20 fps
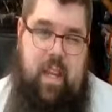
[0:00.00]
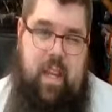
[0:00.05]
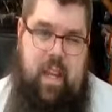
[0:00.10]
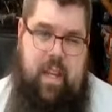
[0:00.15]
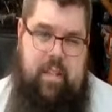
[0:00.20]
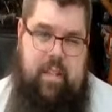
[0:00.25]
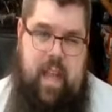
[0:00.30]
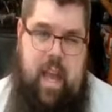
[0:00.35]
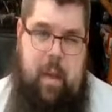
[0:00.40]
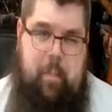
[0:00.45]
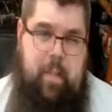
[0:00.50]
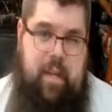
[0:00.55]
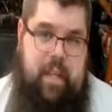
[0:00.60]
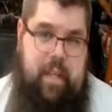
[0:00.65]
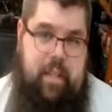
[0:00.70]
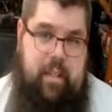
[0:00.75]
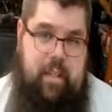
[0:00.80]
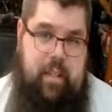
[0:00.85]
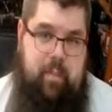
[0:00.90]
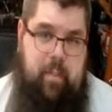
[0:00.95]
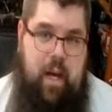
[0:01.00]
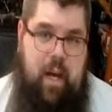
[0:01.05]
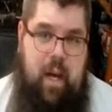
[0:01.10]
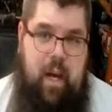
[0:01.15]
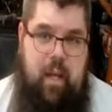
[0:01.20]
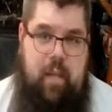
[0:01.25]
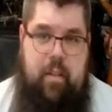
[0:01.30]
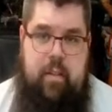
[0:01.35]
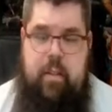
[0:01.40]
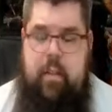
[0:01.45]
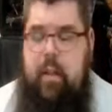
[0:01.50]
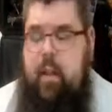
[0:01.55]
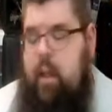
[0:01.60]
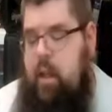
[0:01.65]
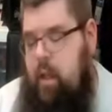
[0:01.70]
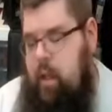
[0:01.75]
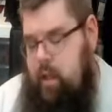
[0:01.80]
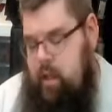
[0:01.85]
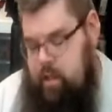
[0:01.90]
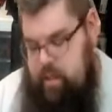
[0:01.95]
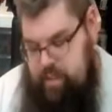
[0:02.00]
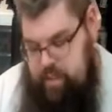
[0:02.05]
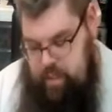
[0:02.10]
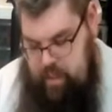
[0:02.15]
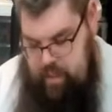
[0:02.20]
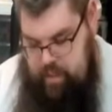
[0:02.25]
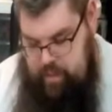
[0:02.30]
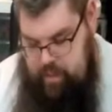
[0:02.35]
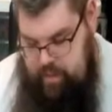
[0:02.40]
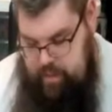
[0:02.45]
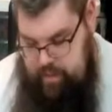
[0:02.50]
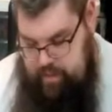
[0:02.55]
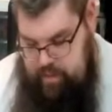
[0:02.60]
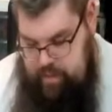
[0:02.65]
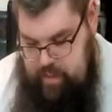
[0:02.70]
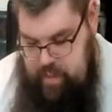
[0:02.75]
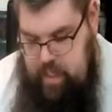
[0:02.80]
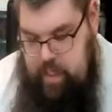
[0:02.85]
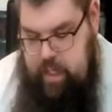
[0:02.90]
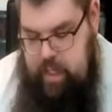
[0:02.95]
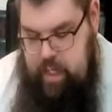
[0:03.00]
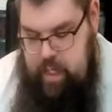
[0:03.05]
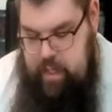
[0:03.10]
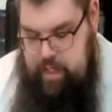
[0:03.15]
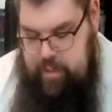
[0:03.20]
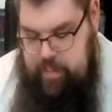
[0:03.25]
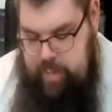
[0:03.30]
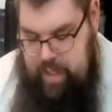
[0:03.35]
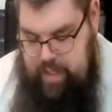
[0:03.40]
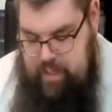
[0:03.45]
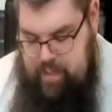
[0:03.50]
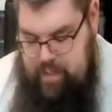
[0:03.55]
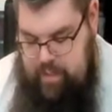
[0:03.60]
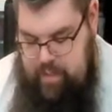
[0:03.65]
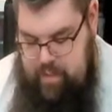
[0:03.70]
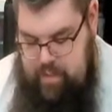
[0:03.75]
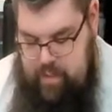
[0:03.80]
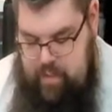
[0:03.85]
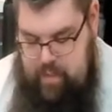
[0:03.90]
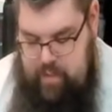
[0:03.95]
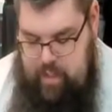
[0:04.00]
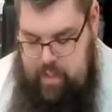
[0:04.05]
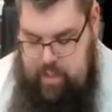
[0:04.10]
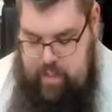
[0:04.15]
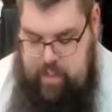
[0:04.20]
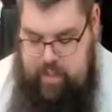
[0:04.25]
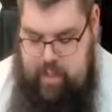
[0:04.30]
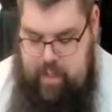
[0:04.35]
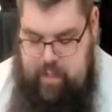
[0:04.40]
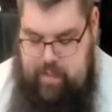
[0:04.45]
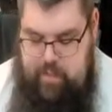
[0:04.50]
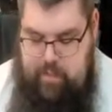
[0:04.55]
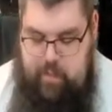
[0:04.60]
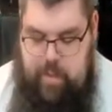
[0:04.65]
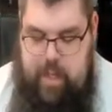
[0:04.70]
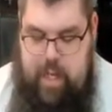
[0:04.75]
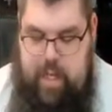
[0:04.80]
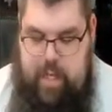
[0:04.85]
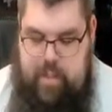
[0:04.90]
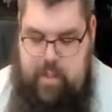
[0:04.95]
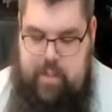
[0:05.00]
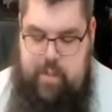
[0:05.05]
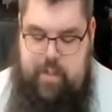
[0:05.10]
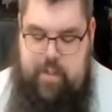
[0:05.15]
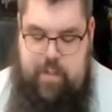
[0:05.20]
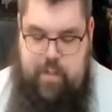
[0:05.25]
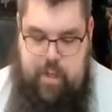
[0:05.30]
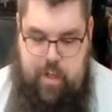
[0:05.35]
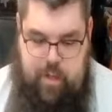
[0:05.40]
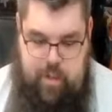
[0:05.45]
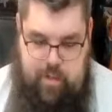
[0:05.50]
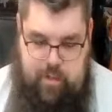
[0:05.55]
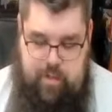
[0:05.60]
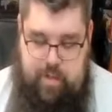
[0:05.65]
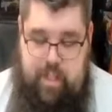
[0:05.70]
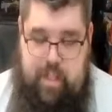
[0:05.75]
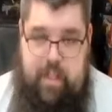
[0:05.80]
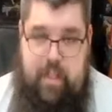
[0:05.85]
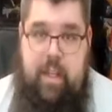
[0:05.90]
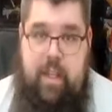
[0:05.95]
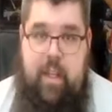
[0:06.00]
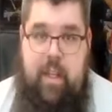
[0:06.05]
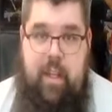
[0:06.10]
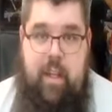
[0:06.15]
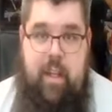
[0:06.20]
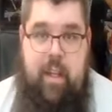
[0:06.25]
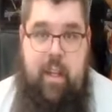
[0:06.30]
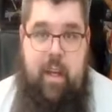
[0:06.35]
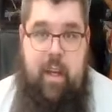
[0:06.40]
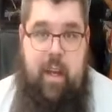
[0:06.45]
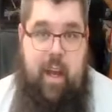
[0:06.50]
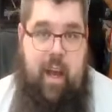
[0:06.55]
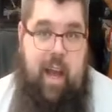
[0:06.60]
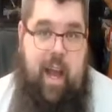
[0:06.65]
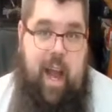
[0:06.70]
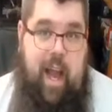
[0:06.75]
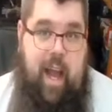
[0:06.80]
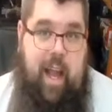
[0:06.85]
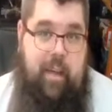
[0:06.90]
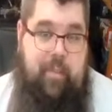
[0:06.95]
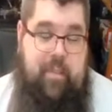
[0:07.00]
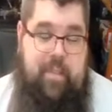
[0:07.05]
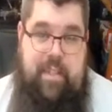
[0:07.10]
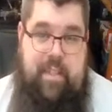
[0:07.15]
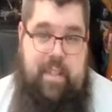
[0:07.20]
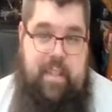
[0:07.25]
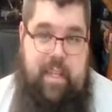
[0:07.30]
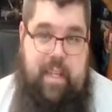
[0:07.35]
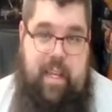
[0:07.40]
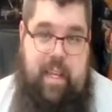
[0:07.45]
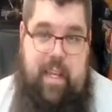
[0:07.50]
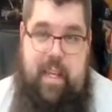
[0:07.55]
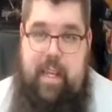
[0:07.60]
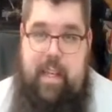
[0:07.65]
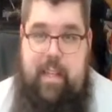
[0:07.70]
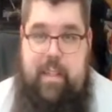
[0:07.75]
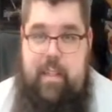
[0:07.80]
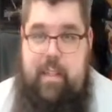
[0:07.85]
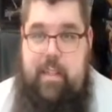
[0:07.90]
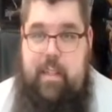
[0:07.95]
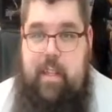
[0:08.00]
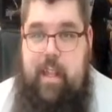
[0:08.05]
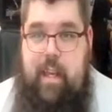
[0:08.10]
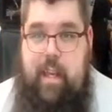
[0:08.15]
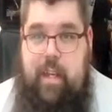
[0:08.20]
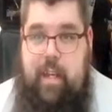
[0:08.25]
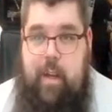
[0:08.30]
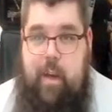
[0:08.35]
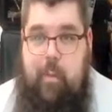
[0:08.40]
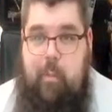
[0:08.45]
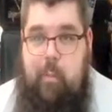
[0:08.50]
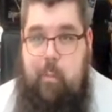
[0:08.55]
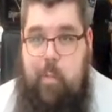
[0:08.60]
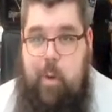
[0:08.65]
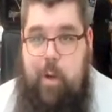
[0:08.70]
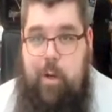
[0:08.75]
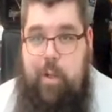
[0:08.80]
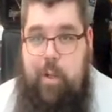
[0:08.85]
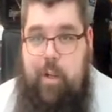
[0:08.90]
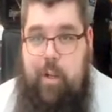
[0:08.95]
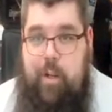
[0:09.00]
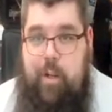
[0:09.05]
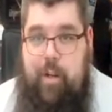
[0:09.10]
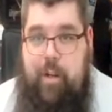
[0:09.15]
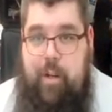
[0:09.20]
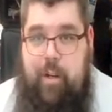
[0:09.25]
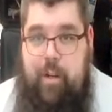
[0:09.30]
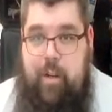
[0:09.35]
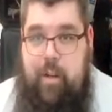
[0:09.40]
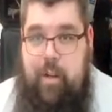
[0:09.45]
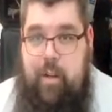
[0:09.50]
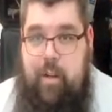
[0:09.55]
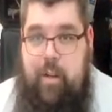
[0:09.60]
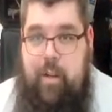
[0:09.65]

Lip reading: is happening in this box. So the idea is basically Layla Tesperax has turned a hive city into a murder